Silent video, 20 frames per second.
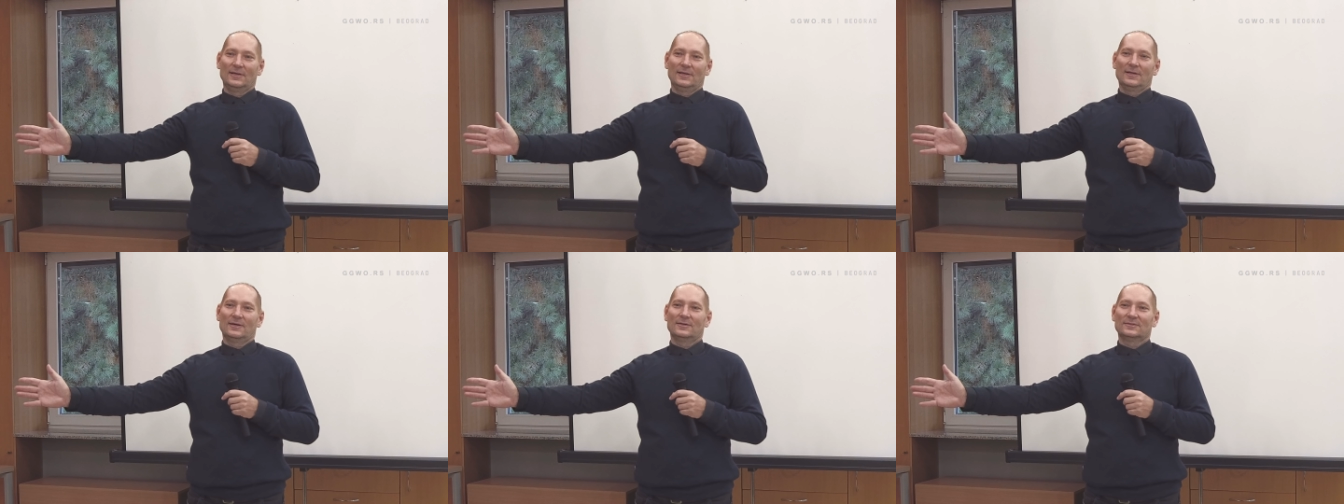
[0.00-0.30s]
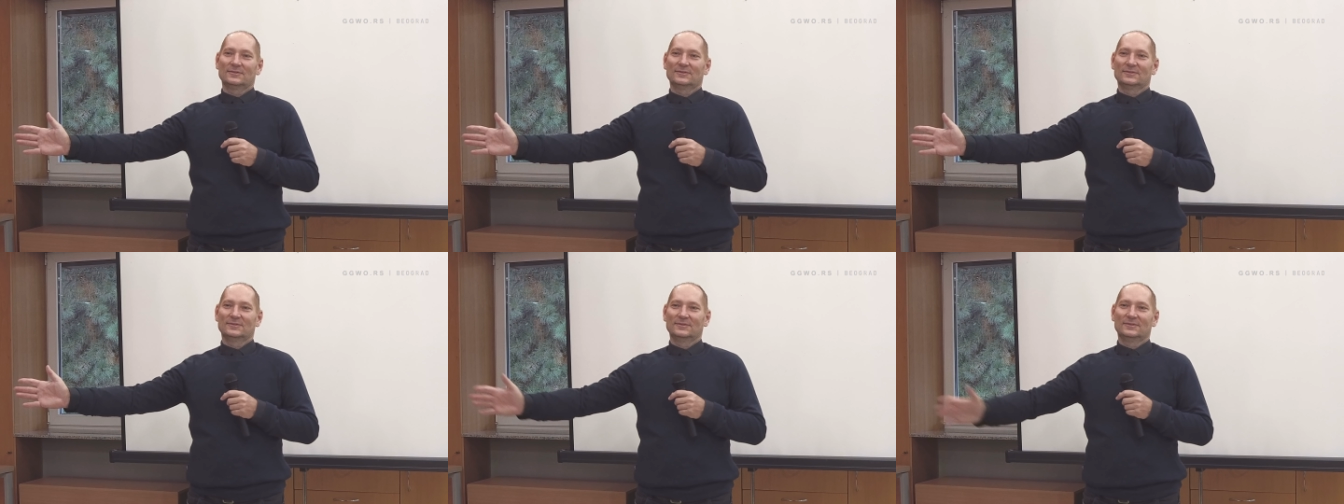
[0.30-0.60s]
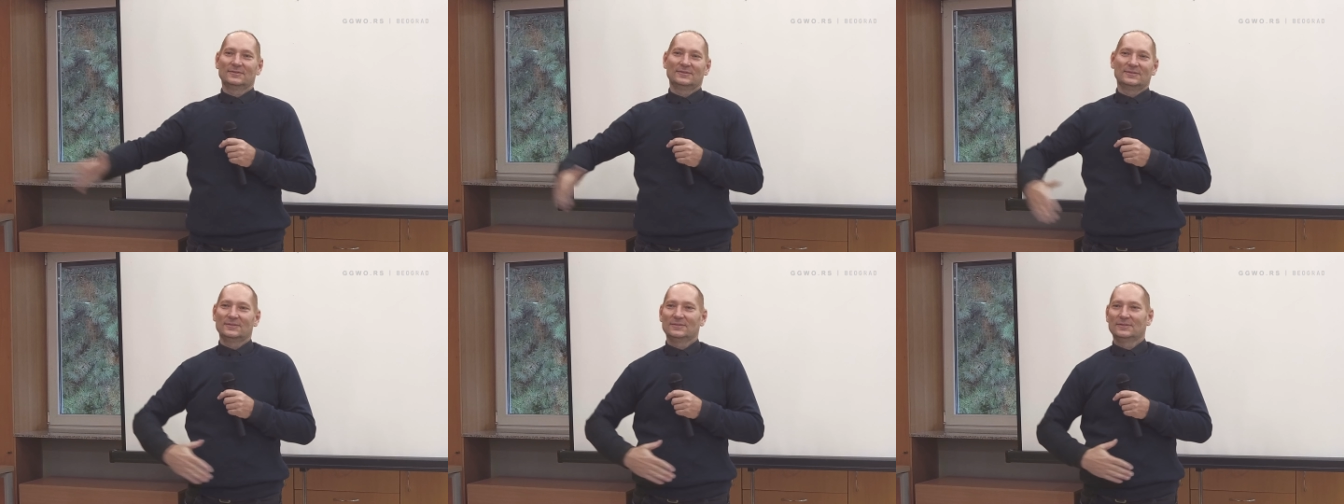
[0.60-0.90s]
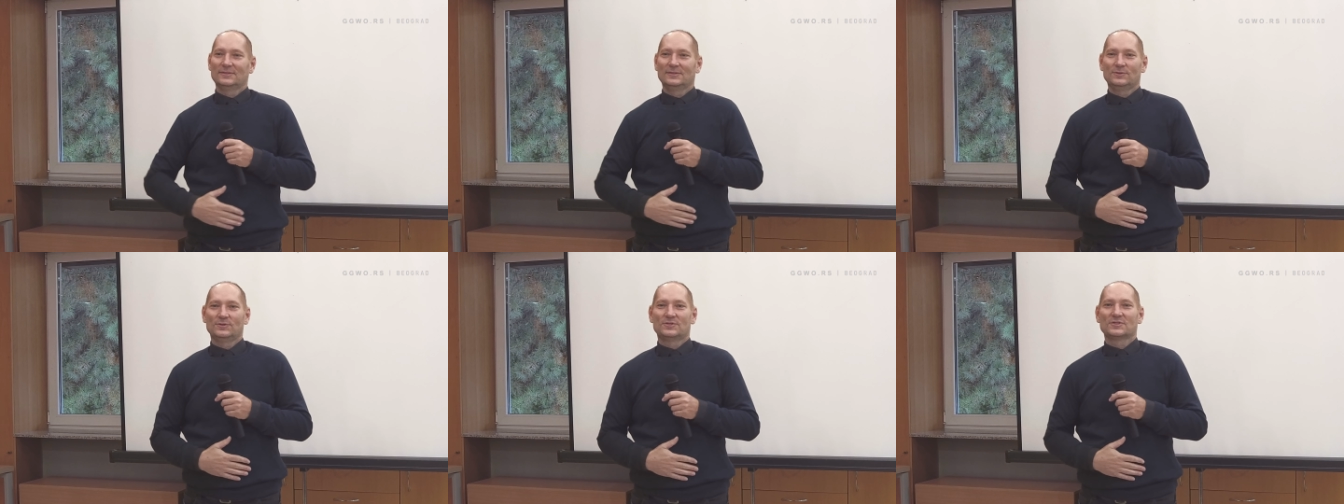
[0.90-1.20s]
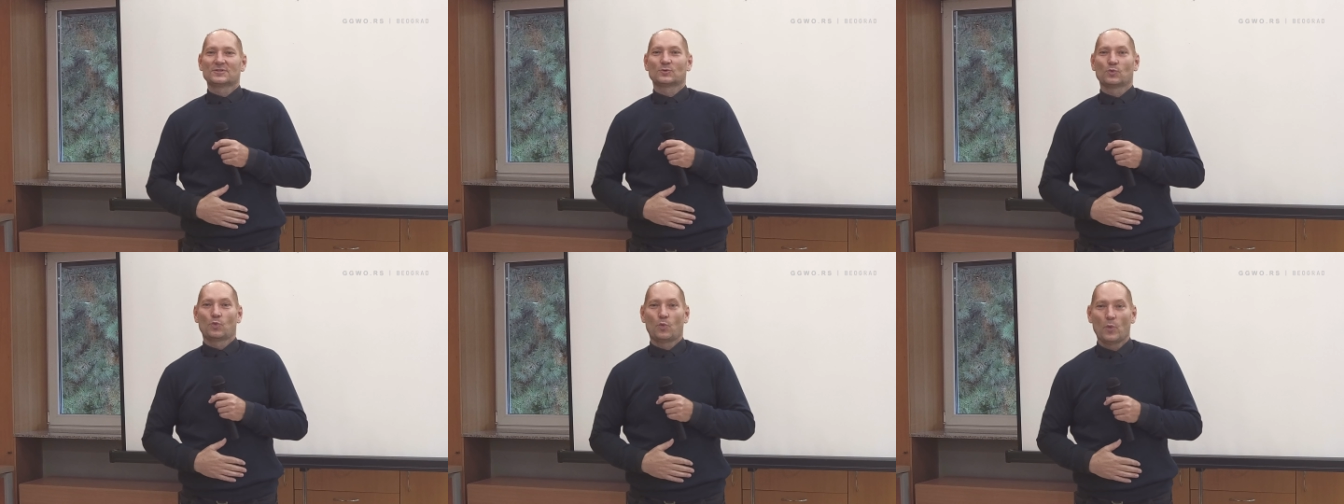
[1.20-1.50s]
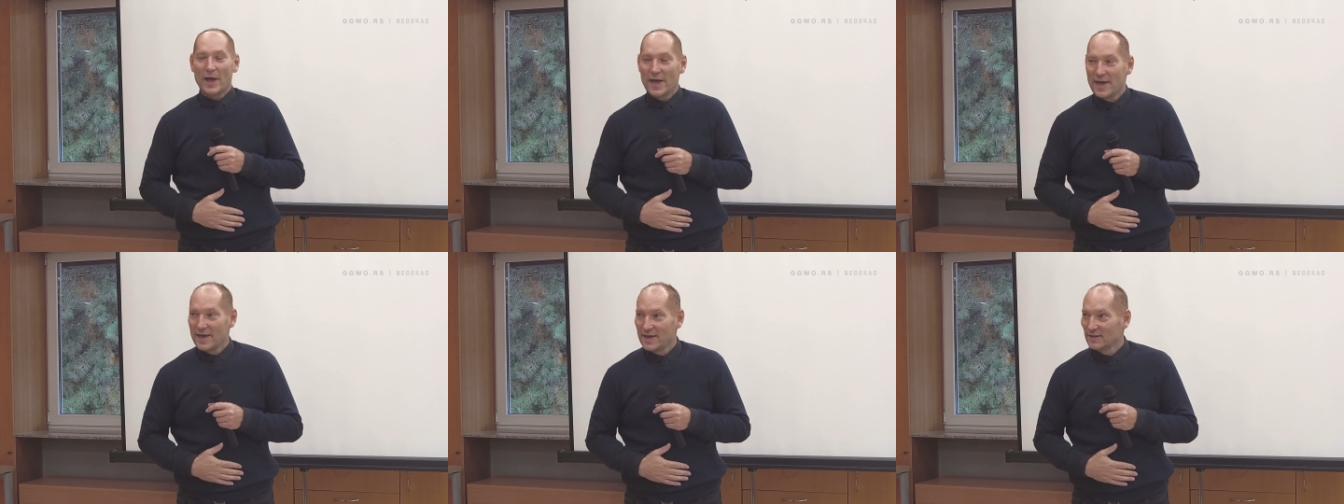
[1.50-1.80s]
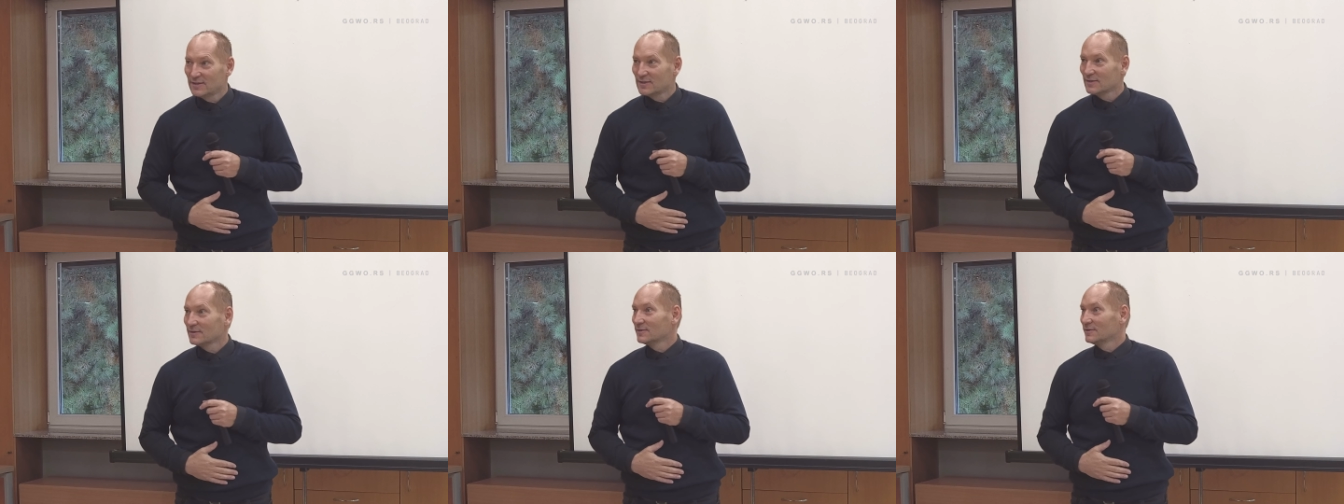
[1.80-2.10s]
Yeah. You just
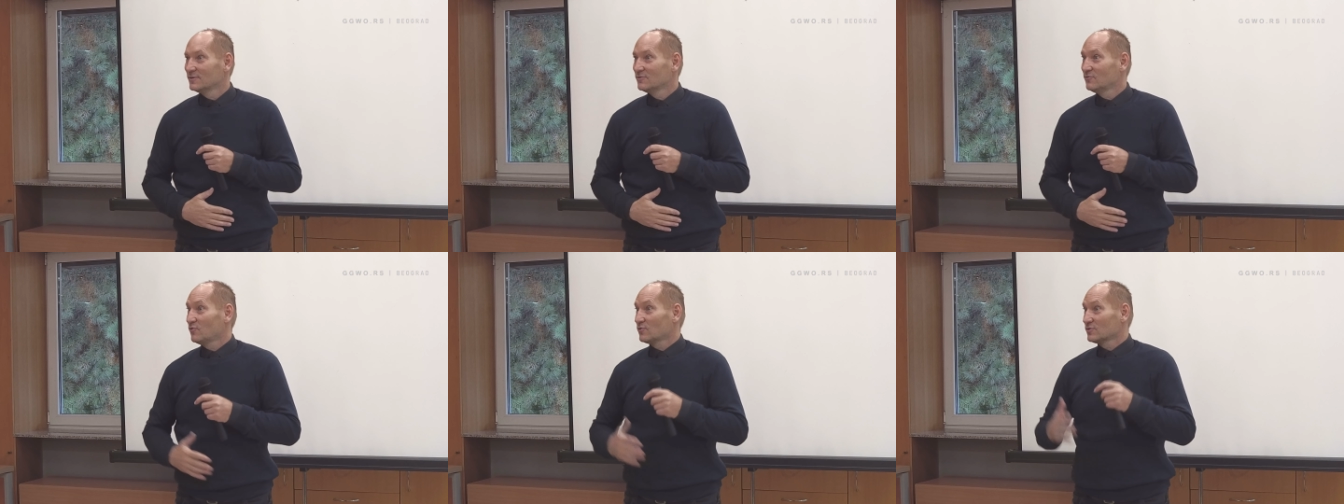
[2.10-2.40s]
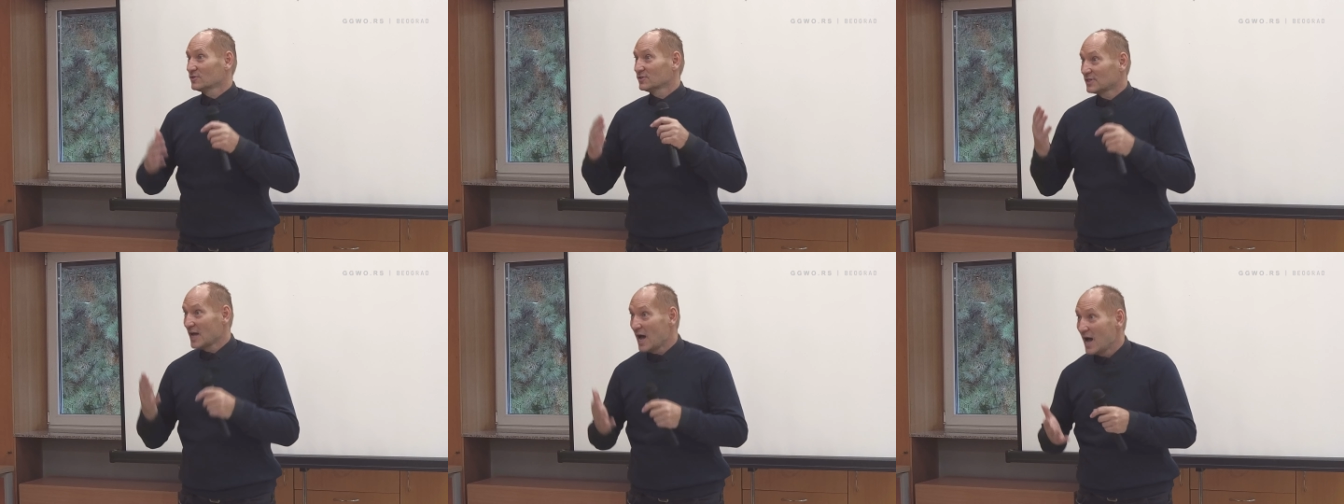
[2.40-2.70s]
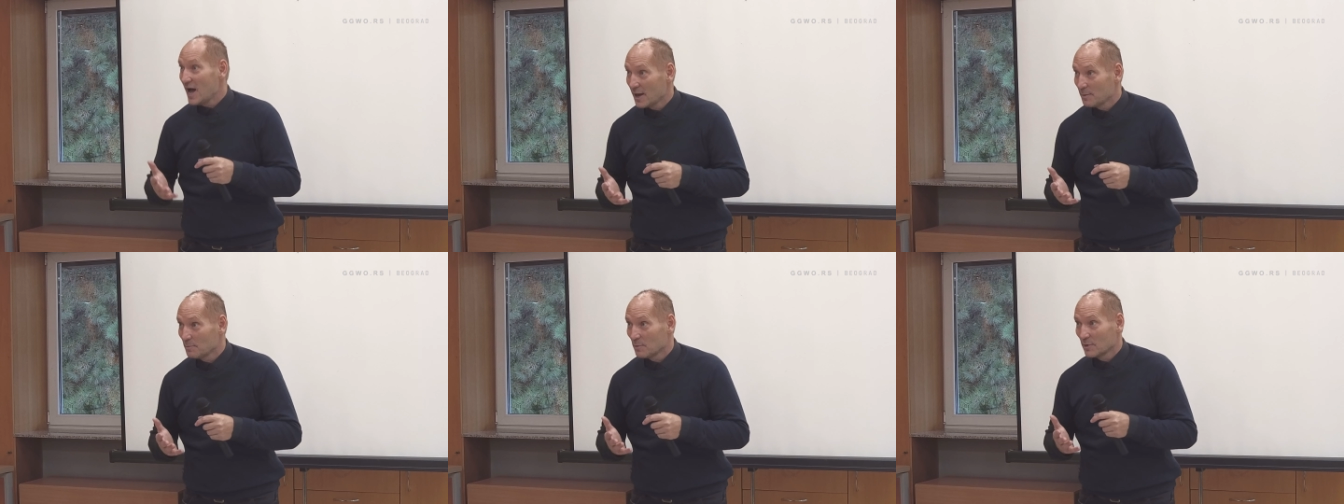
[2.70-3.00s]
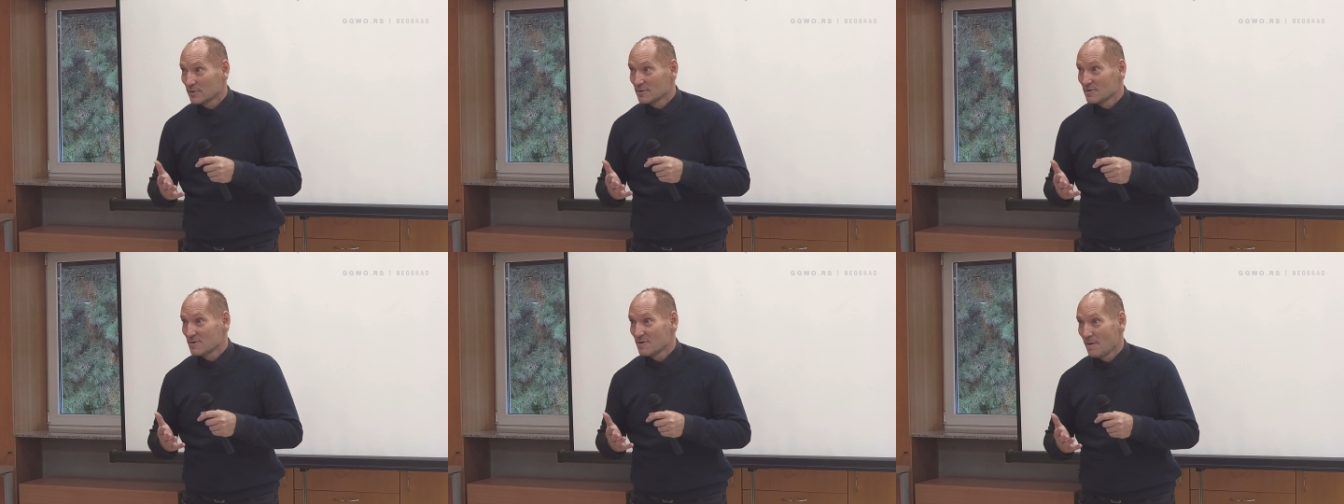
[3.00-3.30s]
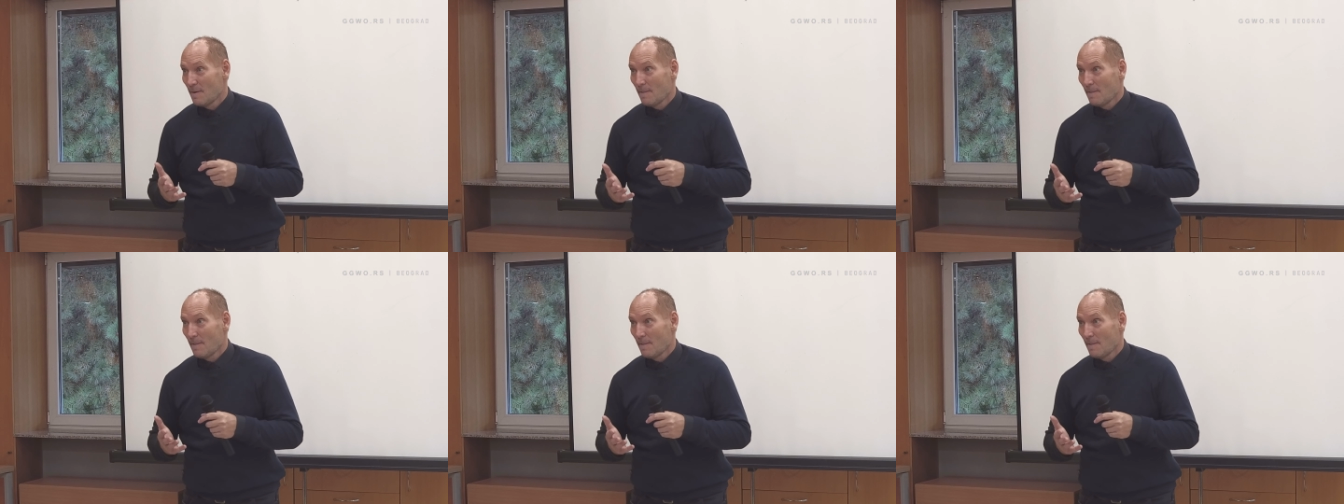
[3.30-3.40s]
wait for the time.